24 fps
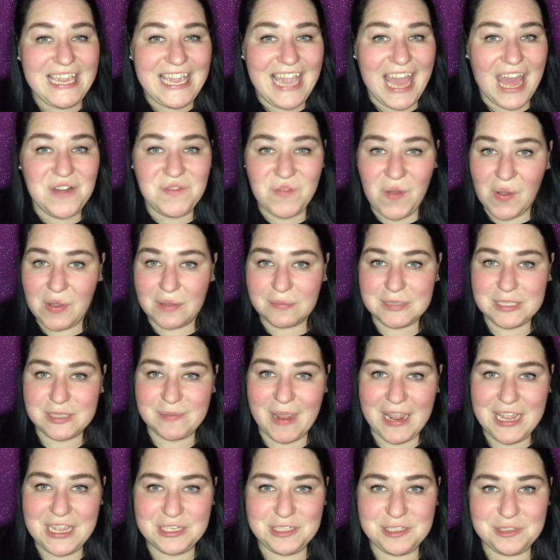and welcome to
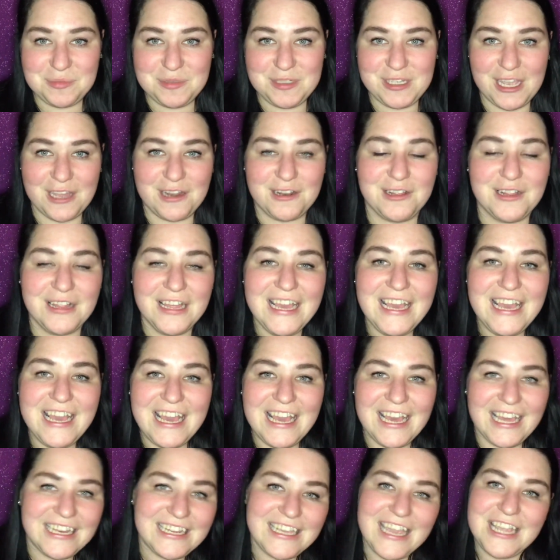my YouTube channel.
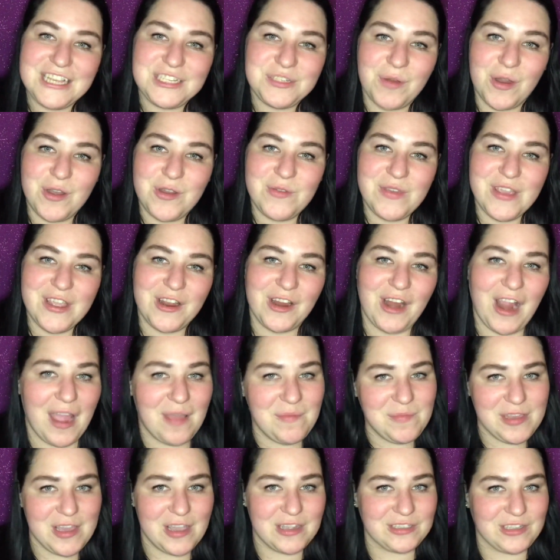In case you're new here, I'm
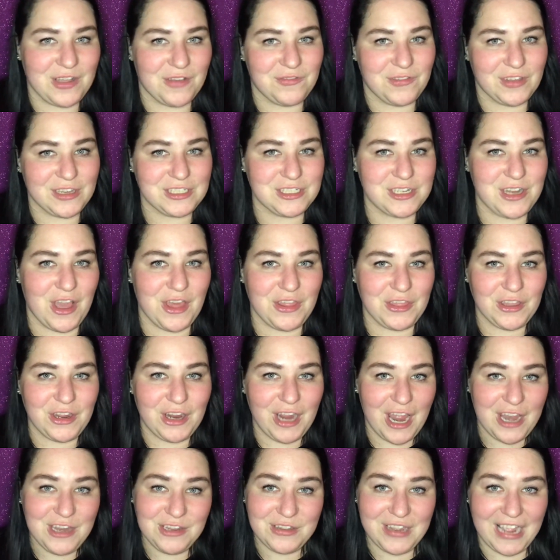a young adult fiction author
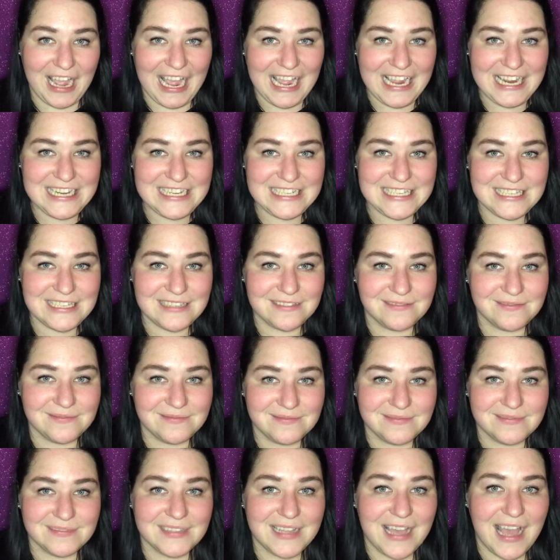and you guys,
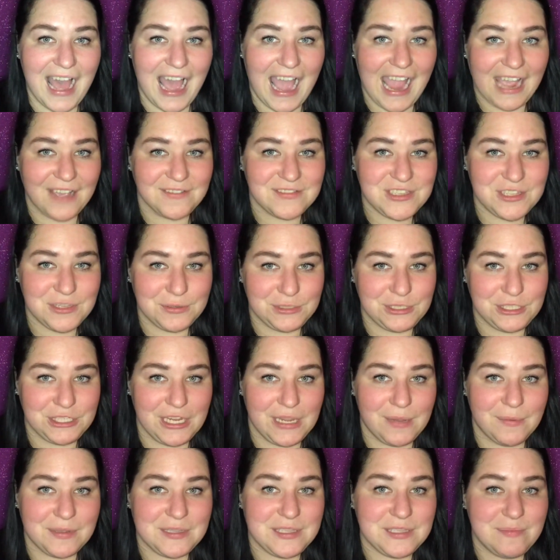I have
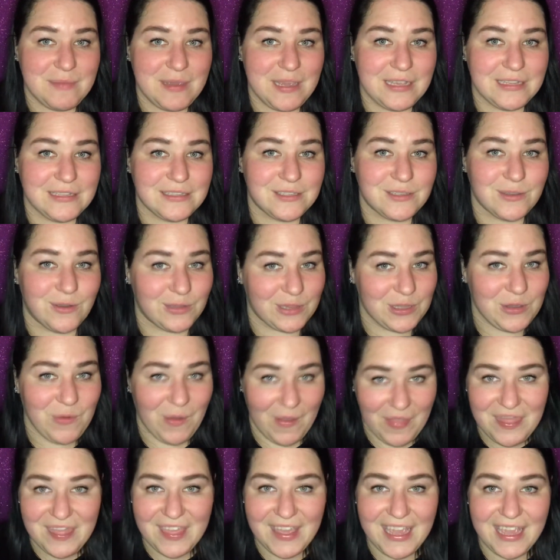sushi, which means only
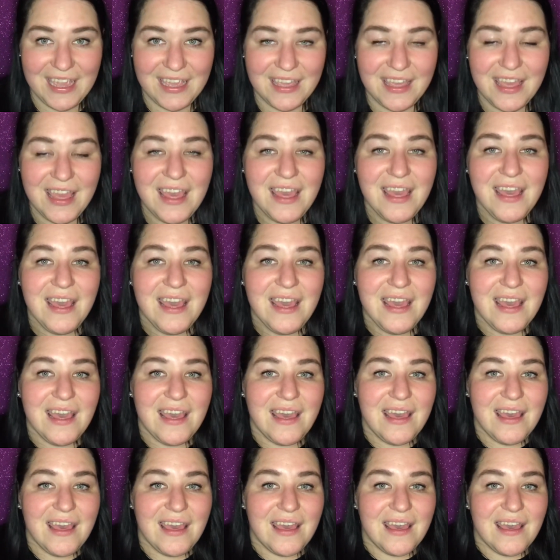one thing.
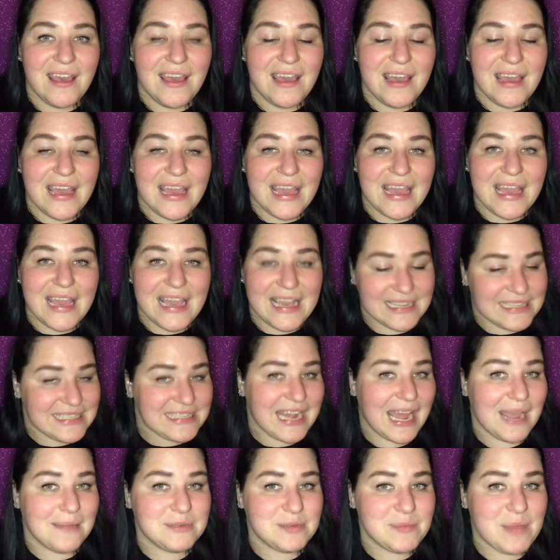It's
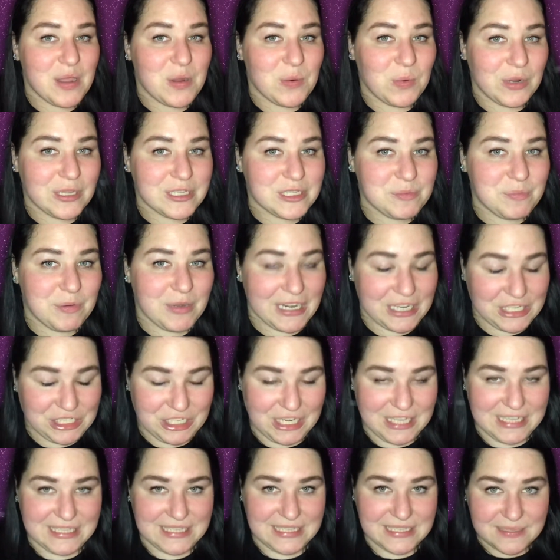time to make world's
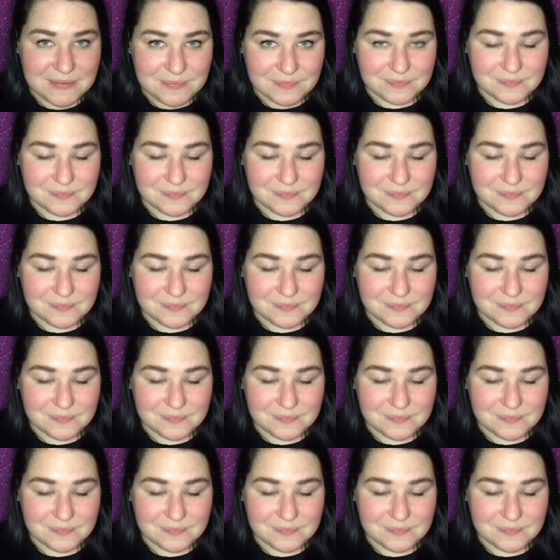predictions.